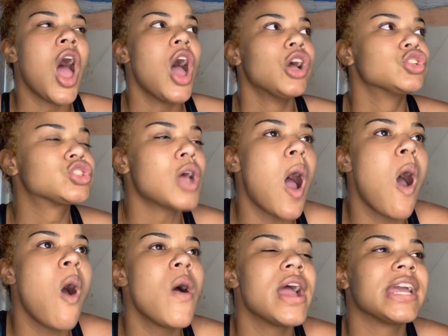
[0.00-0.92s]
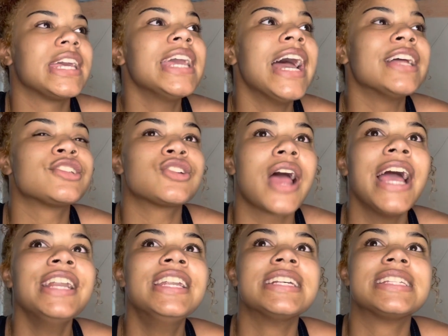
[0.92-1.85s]
So he had
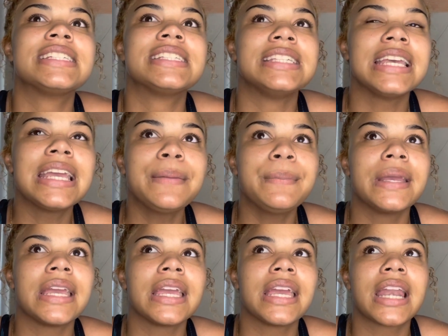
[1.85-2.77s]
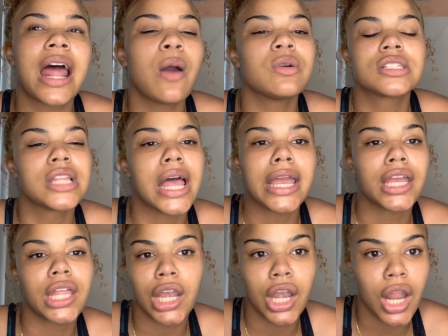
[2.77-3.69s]
tried to see me, and I was
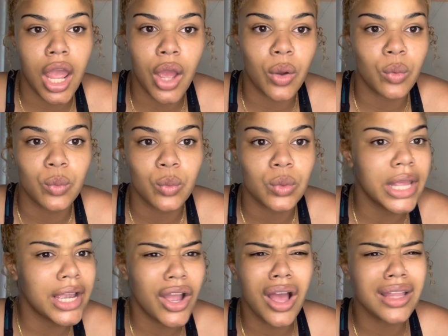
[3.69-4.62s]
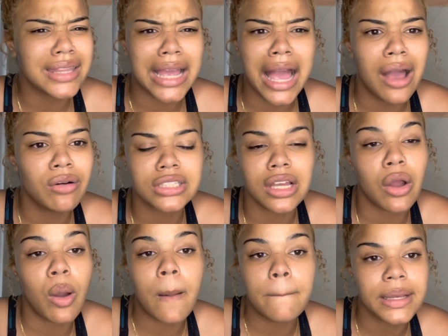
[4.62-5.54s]
like, no. I was like, oh,
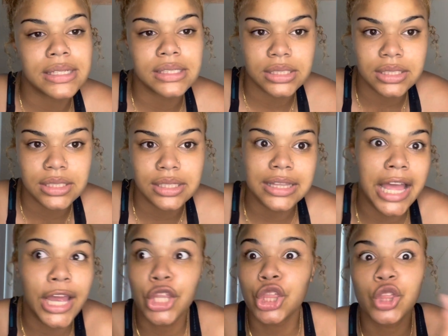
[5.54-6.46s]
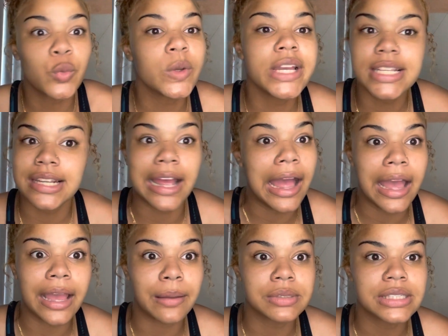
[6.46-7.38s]
I'm busy. Like, 3
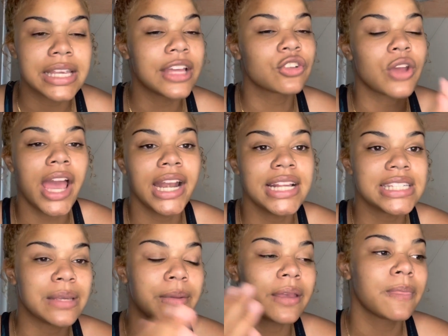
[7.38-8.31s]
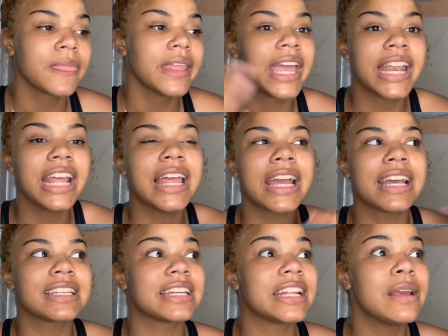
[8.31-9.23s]
times. He had tried to see me, and he, like I
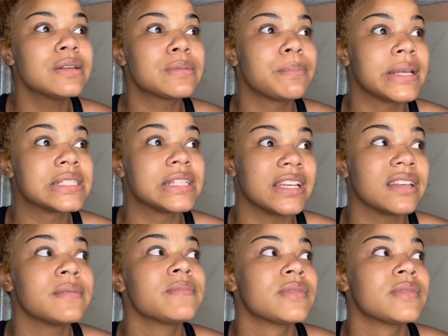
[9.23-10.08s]
said, he was busy.